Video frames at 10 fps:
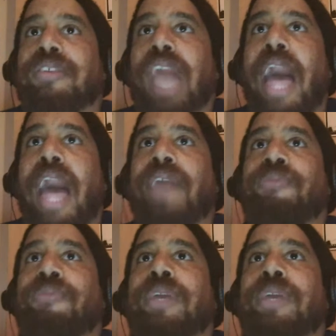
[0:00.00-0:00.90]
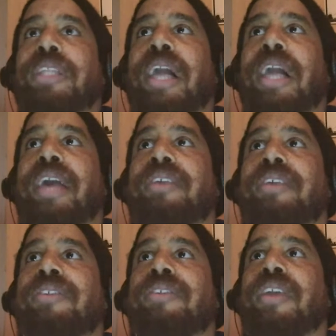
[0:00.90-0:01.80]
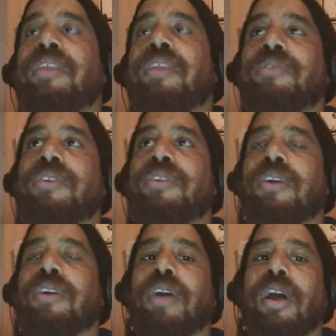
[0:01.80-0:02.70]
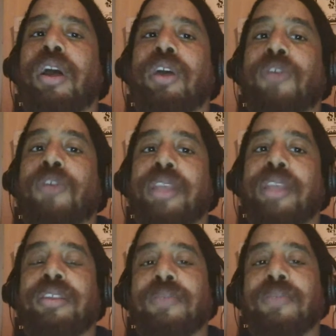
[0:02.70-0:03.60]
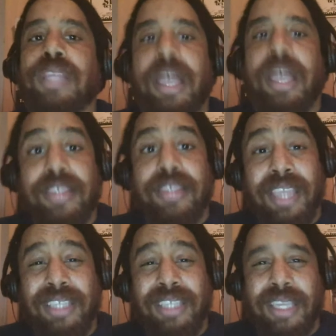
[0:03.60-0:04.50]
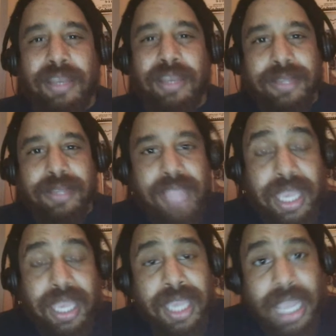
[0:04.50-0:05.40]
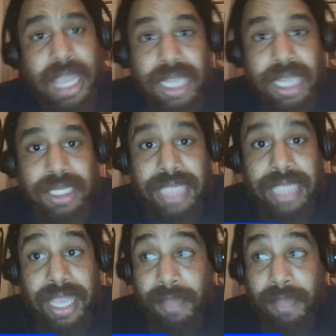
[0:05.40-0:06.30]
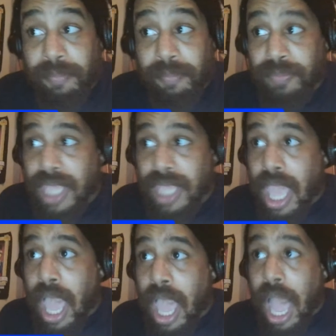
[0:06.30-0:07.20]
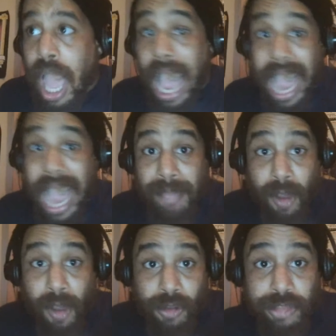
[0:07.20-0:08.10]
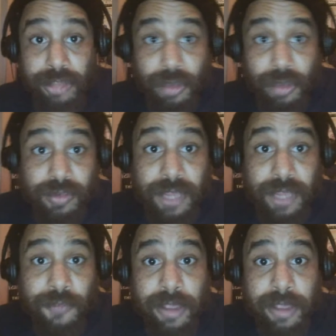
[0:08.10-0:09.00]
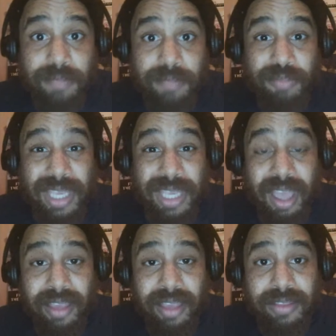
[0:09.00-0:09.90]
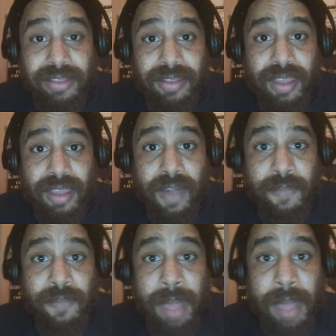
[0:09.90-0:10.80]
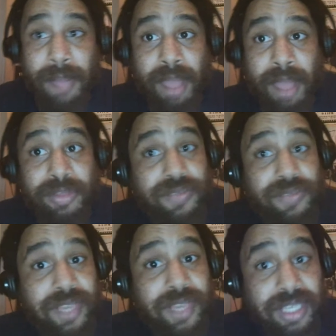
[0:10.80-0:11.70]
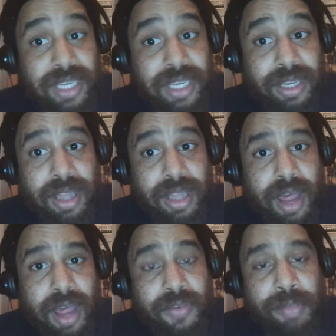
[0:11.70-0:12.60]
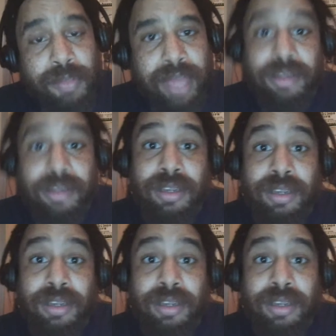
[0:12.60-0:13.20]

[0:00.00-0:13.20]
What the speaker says: I realized, and it was a crazy realization. It was like, damn, I'm also different because of my mom's vision of a better